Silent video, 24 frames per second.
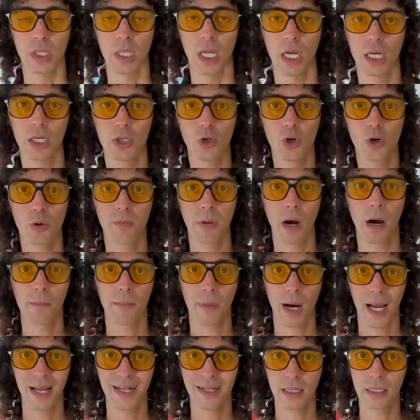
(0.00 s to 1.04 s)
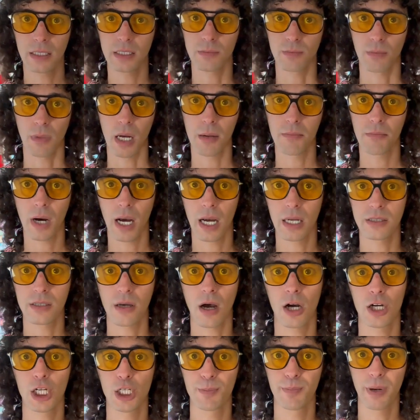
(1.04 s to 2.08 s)
I go about my days, and my mind's
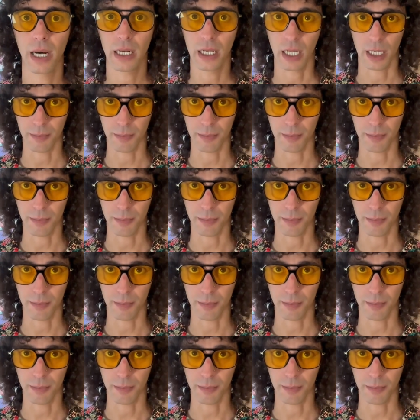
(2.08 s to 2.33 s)
occupied,